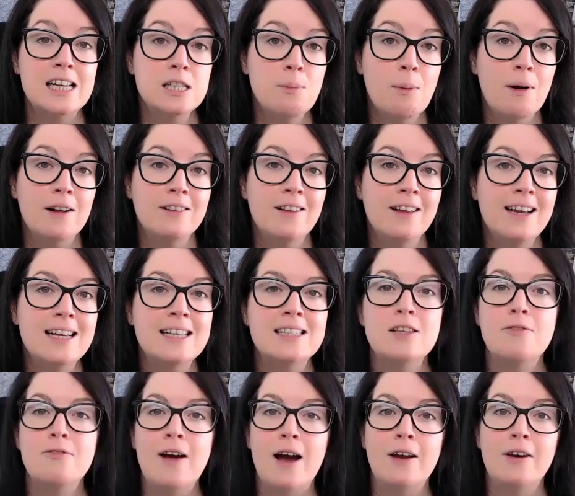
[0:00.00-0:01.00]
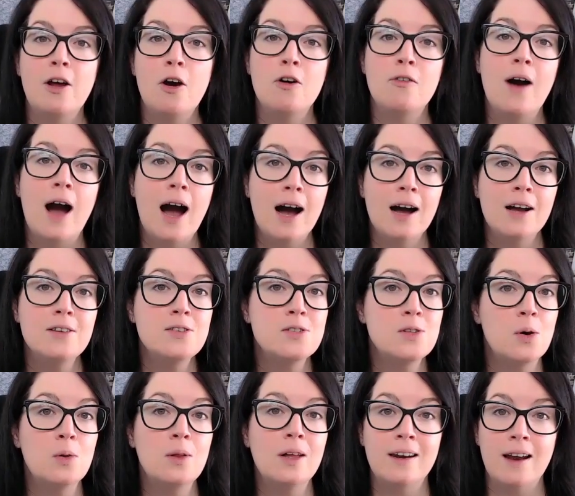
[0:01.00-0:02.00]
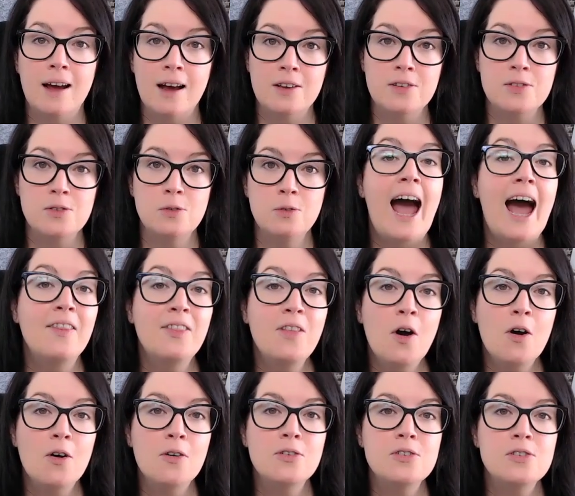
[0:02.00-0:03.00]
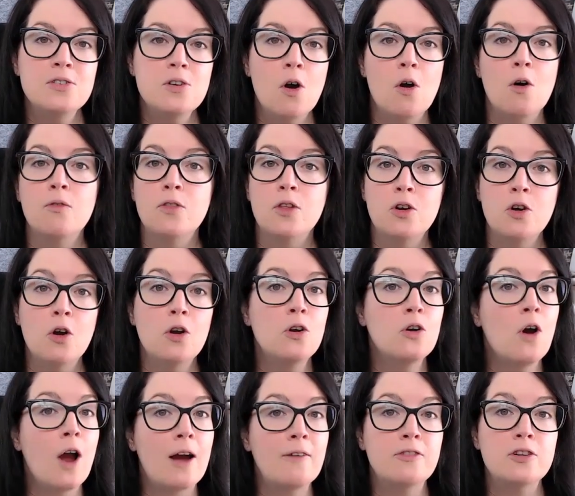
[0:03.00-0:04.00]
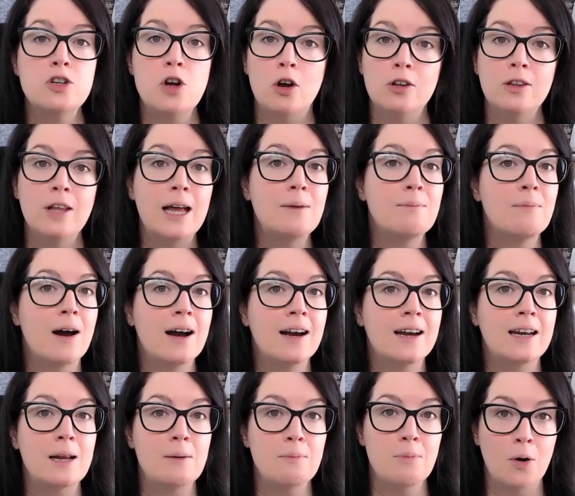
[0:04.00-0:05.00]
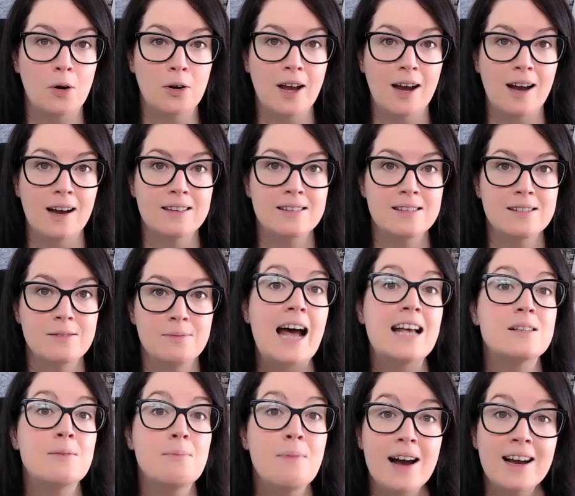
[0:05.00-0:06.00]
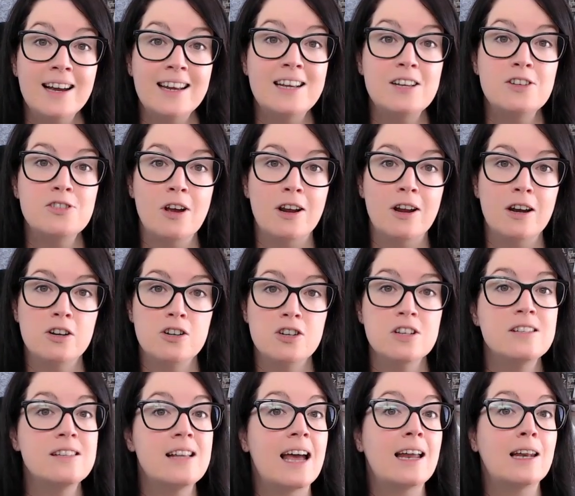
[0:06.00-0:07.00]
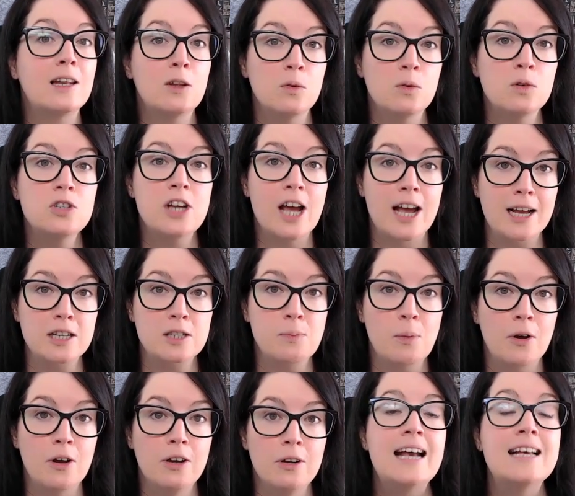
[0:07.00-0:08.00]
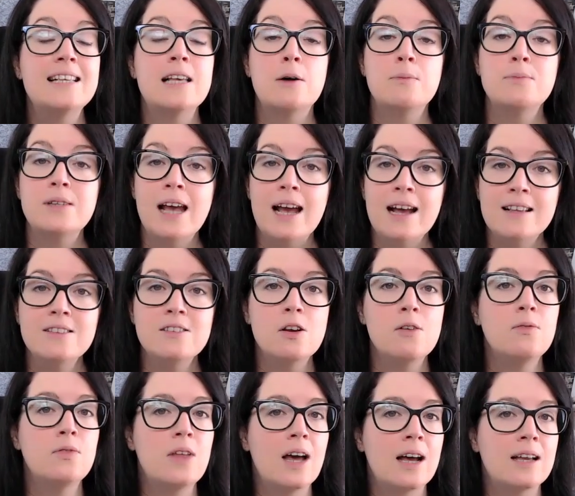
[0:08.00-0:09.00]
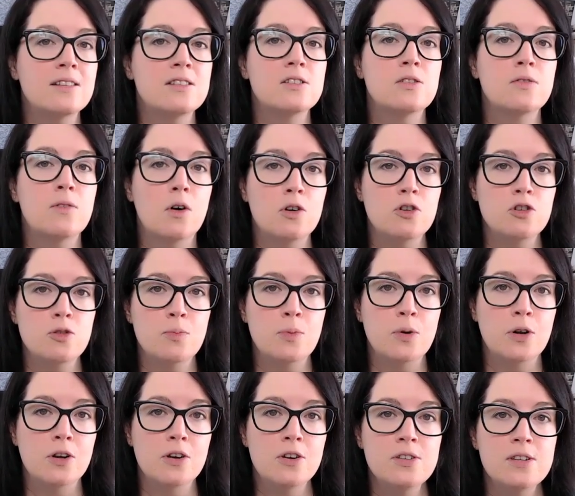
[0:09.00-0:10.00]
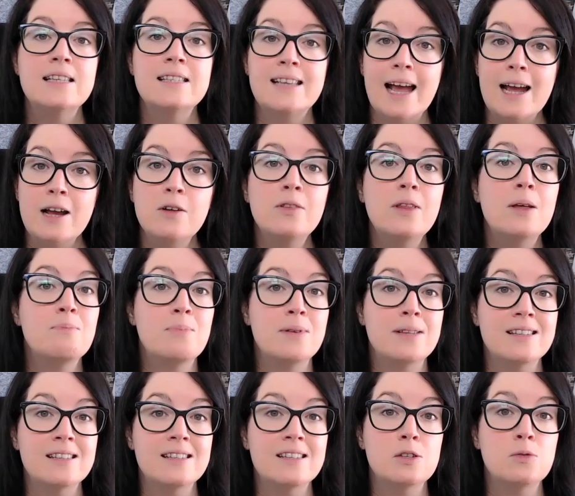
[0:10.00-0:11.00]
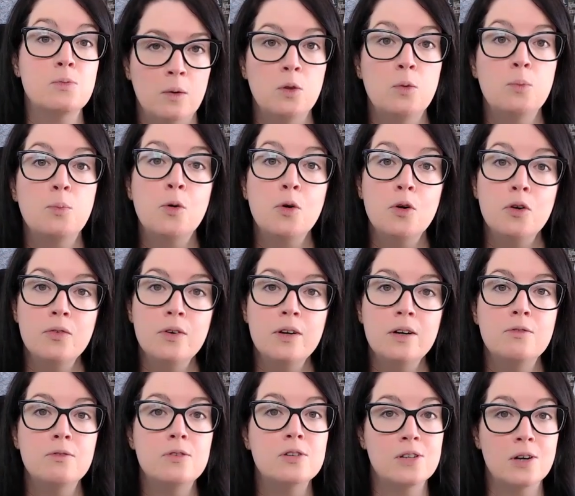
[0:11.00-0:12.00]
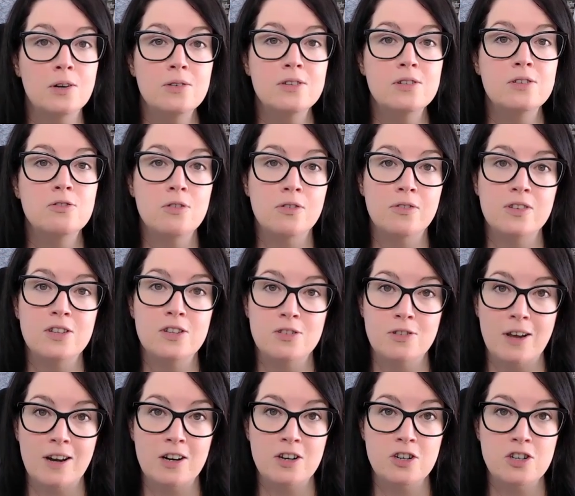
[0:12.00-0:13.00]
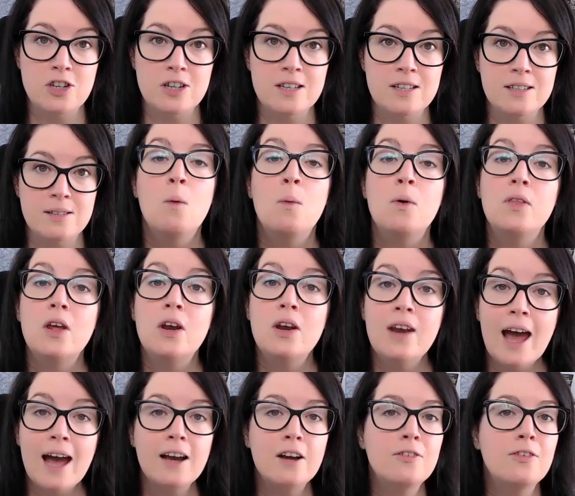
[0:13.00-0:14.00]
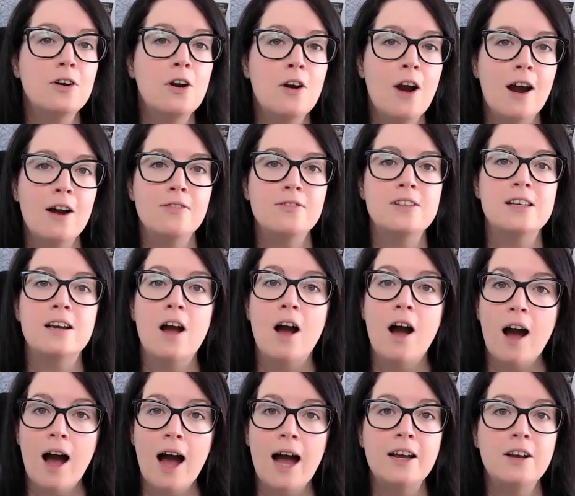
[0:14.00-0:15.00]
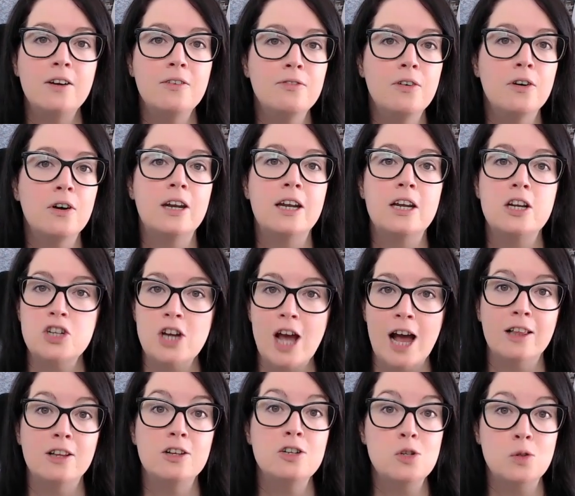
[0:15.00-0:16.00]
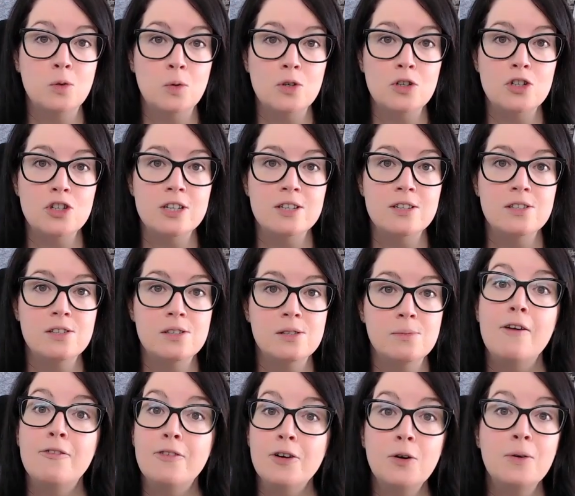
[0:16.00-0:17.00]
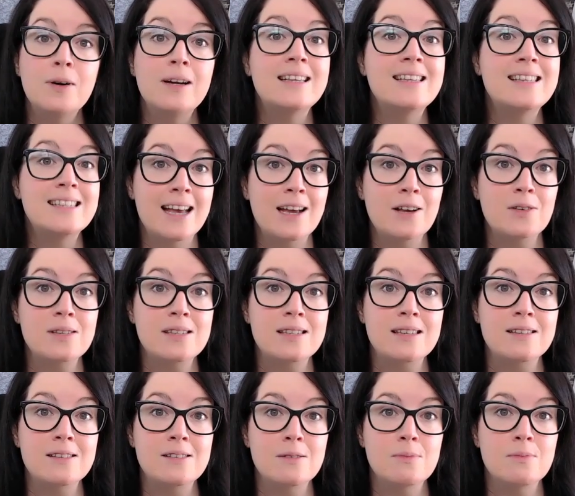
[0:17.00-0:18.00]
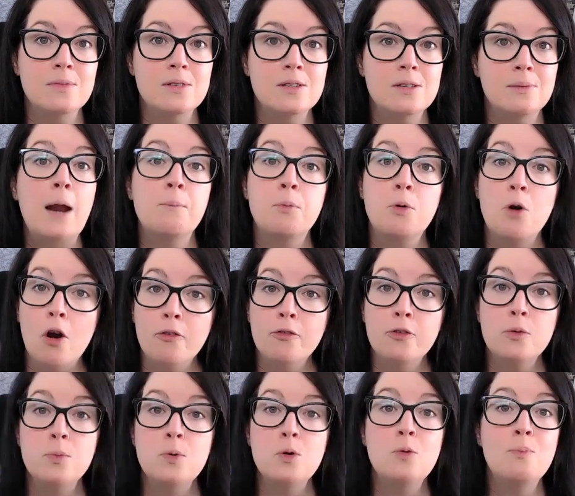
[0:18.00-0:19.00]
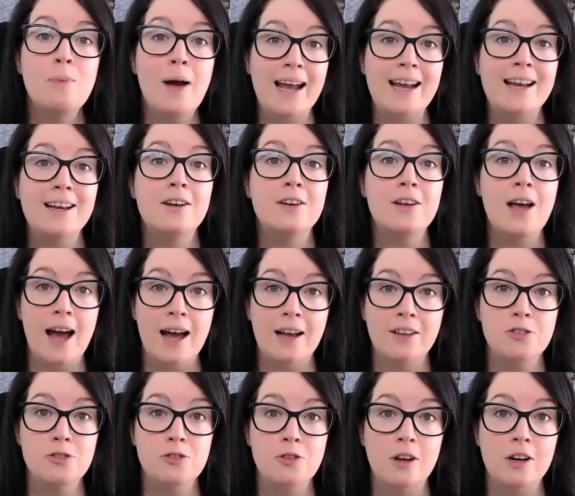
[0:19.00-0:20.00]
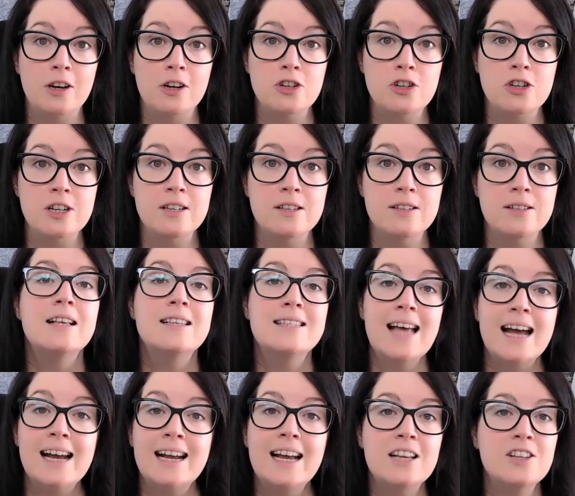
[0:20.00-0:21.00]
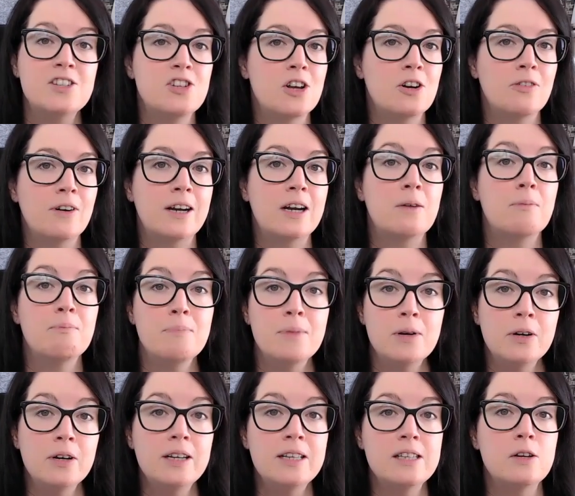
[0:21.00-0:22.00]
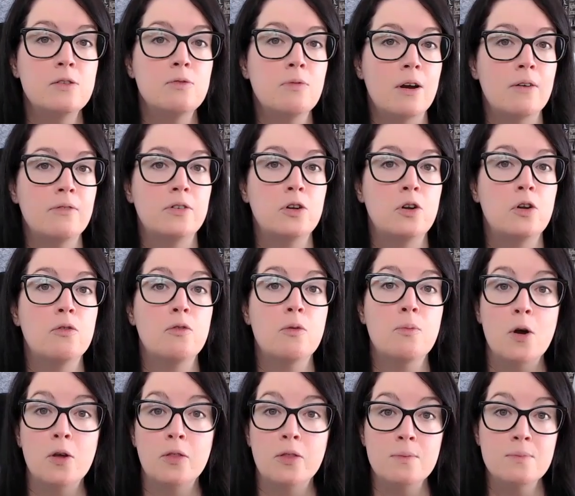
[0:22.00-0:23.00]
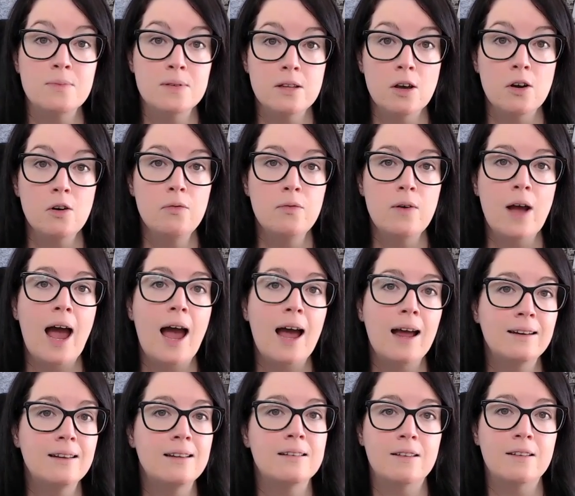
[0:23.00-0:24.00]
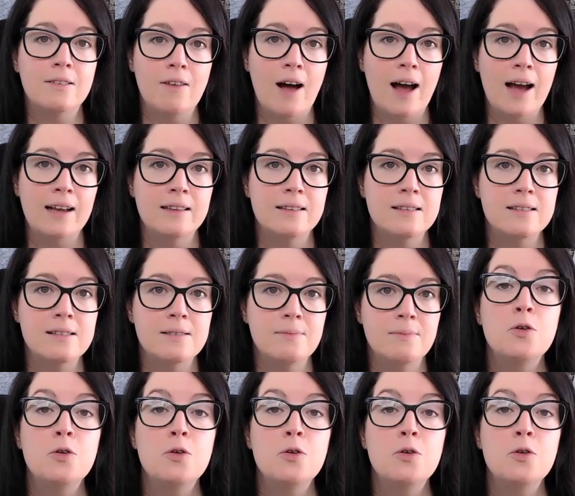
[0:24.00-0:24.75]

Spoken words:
Spuckler is the founder of Heart, Soul, and Hustle and the host of the Not Your Average Online Marketing podcast. As a marketing strategist and a launch expert, he's helped tens of thousands of entrepreneurs scale their businesses with proven, results-driven strategies. With a knack for crafting high-converting challenge launches, evergreen sales systems, and profitable paid ad strategies, Zach has generated millions in revenue for both himself and his clients.